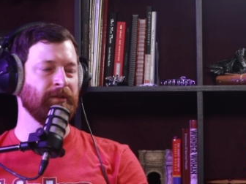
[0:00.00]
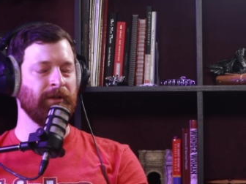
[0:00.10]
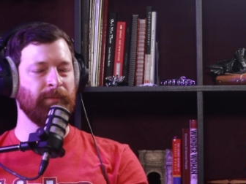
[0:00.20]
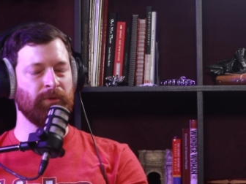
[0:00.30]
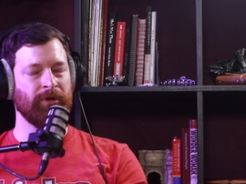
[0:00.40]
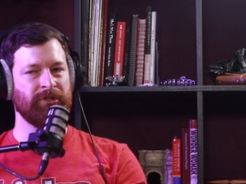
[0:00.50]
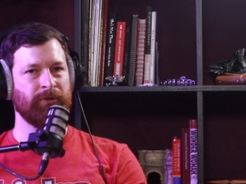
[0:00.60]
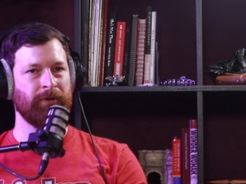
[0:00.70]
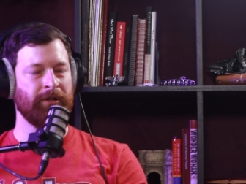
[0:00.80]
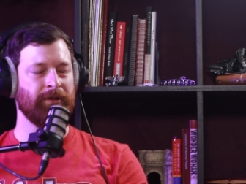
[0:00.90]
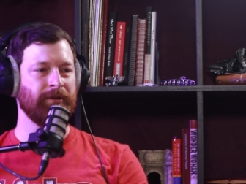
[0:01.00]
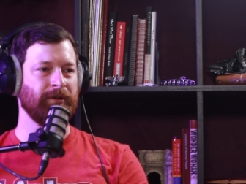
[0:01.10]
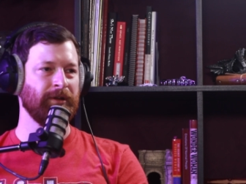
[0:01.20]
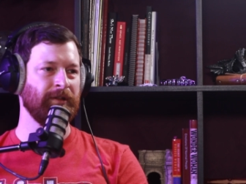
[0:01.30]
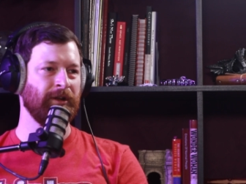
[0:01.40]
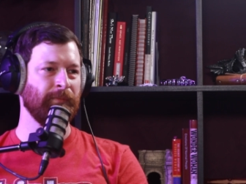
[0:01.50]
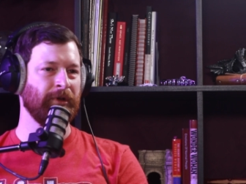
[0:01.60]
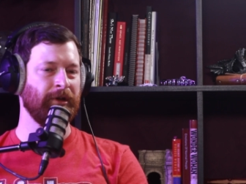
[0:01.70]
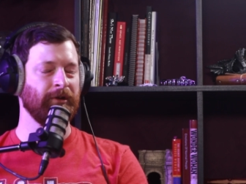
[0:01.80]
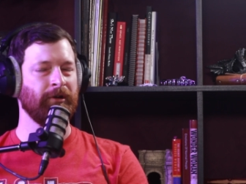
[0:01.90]
Let me redo it. And then I'm
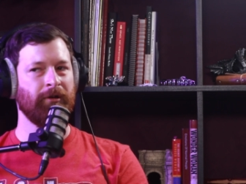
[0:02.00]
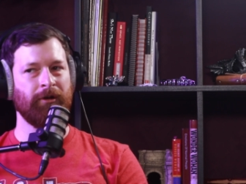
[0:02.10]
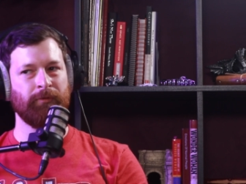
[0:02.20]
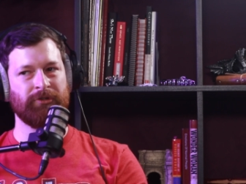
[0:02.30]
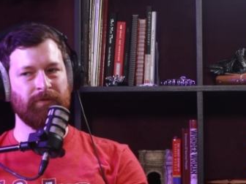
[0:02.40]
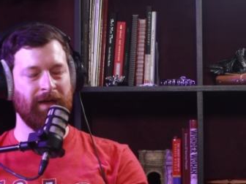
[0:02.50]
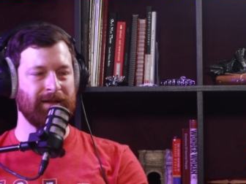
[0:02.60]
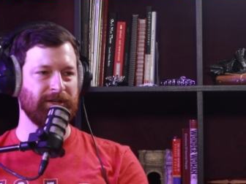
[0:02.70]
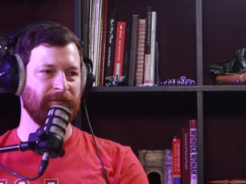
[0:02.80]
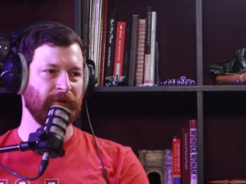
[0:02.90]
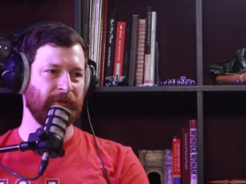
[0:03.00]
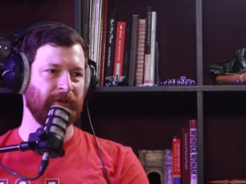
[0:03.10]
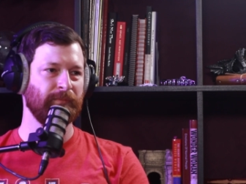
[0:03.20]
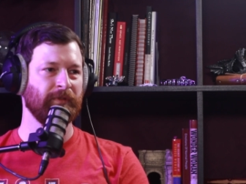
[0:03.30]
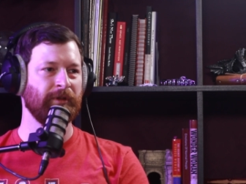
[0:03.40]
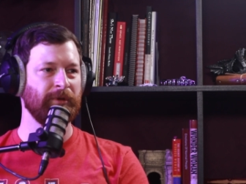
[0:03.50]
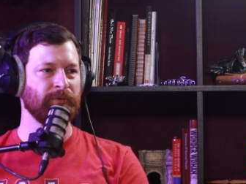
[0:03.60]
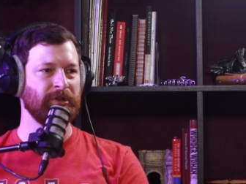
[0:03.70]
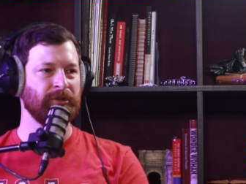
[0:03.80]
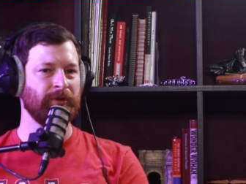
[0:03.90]
like, oh, I would do that differently. Let me
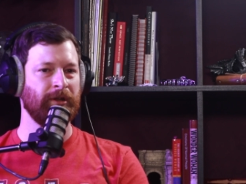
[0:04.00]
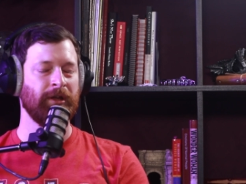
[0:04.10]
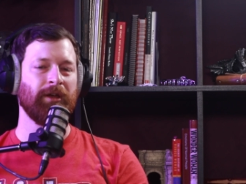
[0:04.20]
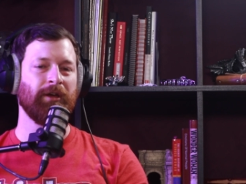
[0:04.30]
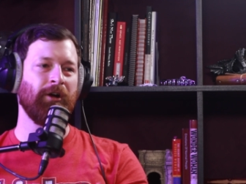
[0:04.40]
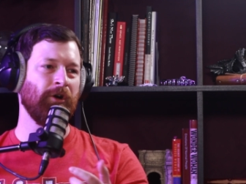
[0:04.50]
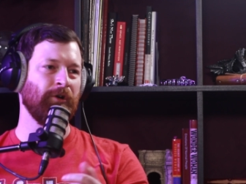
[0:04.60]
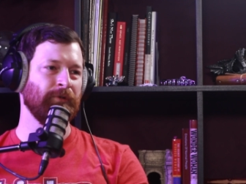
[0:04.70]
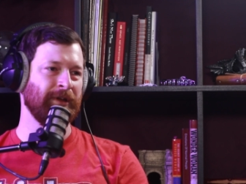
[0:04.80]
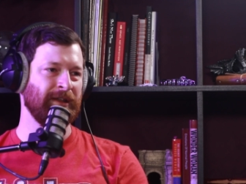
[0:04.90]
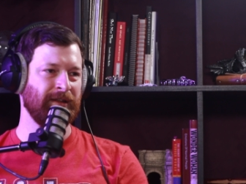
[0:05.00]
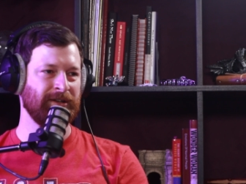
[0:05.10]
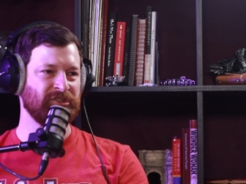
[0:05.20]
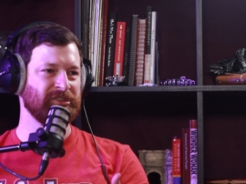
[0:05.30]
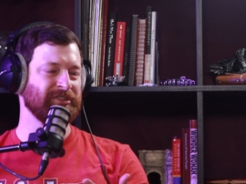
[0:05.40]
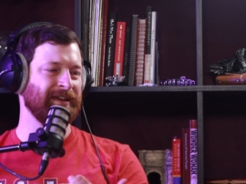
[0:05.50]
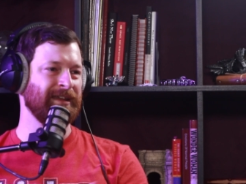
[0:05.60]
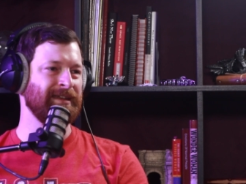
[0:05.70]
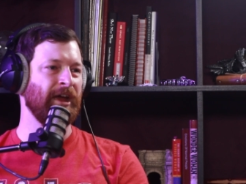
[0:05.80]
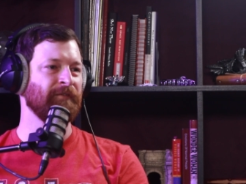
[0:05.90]
redo it. Oh, and then it's just like it
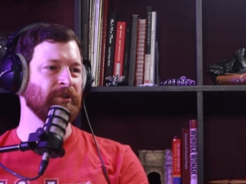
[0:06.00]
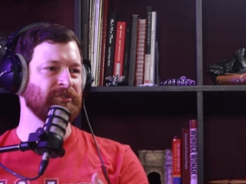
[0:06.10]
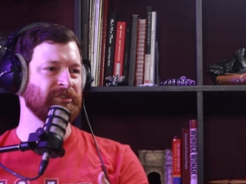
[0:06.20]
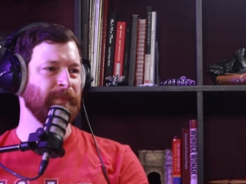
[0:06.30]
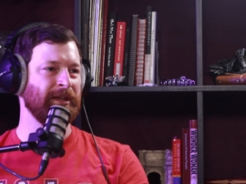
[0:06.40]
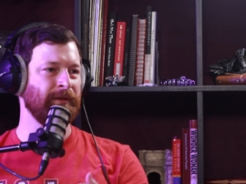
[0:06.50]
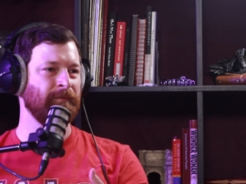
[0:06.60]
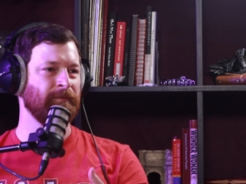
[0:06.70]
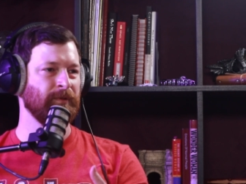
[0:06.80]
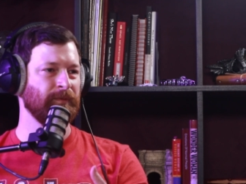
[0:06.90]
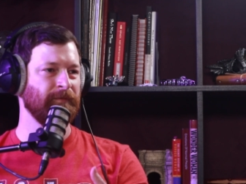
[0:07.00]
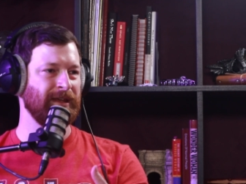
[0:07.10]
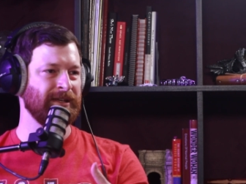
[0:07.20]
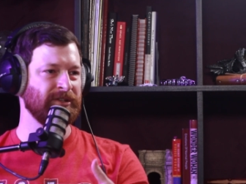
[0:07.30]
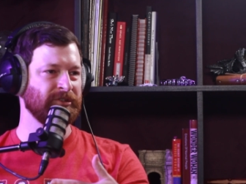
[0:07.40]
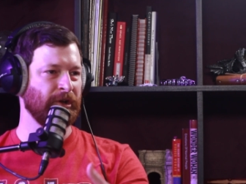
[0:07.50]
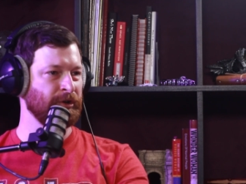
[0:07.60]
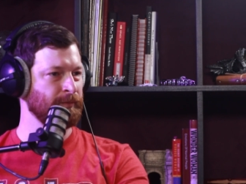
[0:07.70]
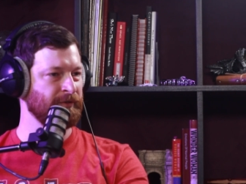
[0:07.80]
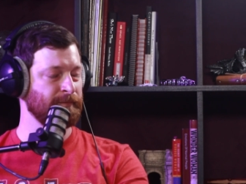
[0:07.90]
never to me is 100%
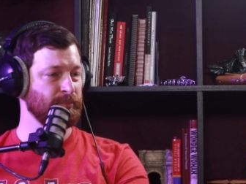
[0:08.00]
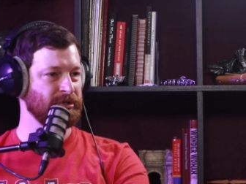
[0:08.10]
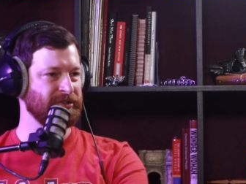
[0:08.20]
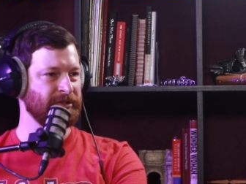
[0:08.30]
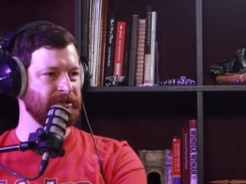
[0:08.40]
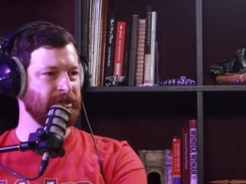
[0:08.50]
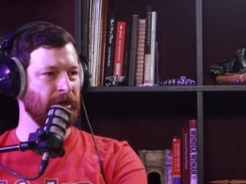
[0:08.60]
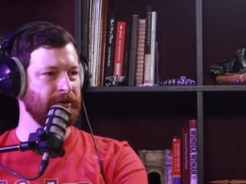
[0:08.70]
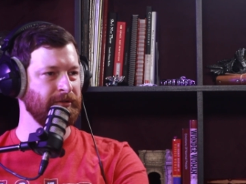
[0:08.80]
done.